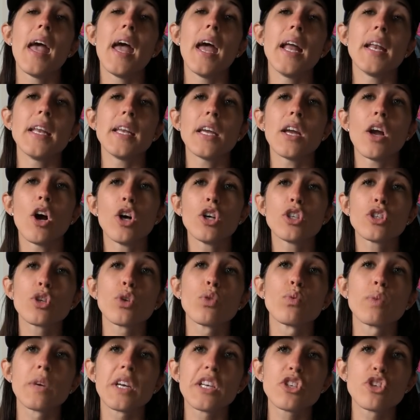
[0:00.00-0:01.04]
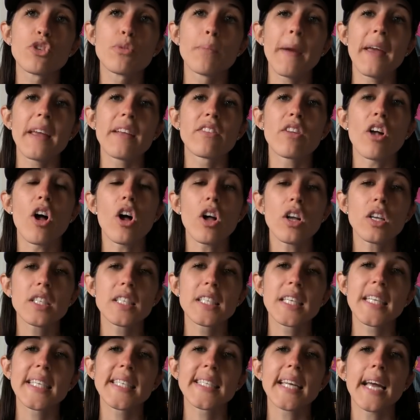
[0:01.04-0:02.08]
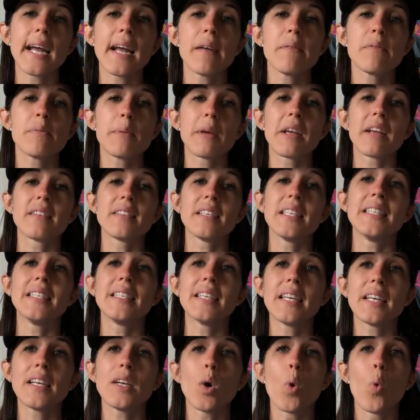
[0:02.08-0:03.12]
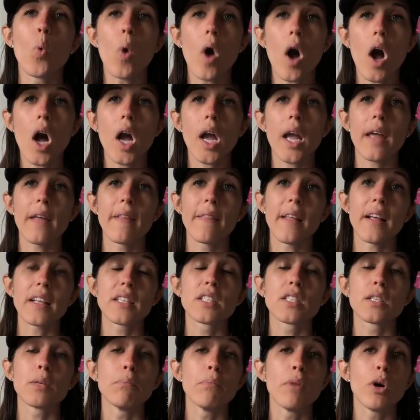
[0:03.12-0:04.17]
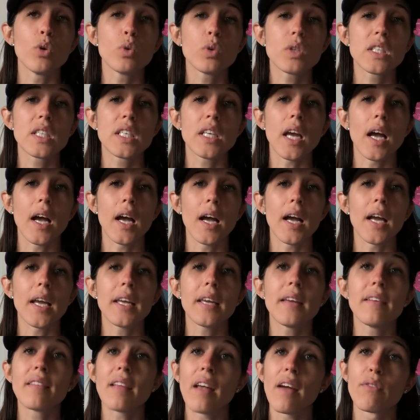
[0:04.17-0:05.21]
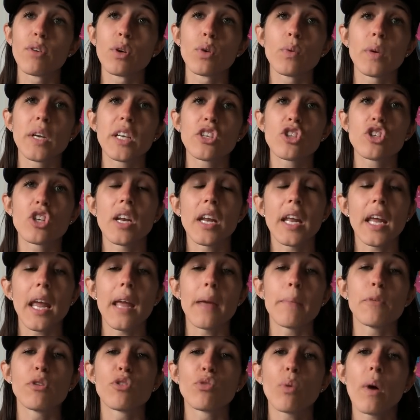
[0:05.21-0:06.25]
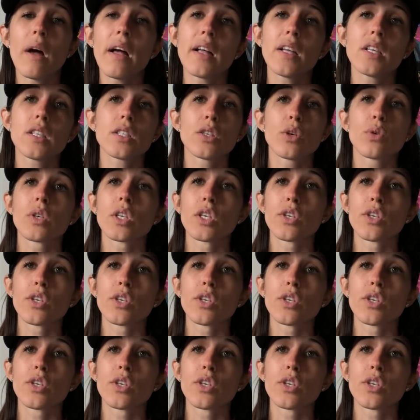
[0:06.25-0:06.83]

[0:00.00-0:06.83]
And he also reached base all 6 times because he did walk. And that's the most he's ever reached in a game as well. So